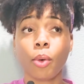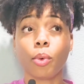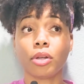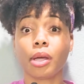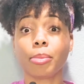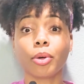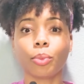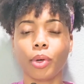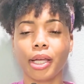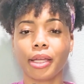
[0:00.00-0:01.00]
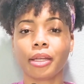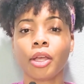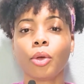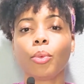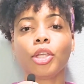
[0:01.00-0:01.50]
Well, number one,
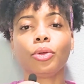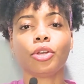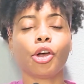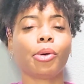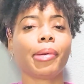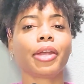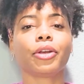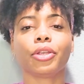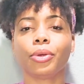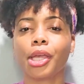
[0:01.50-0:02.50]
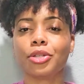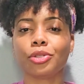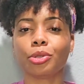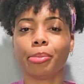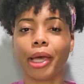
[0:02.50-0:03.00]
when you know better, you can
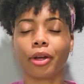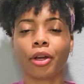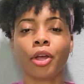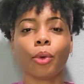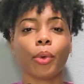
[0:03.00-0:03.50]
do better.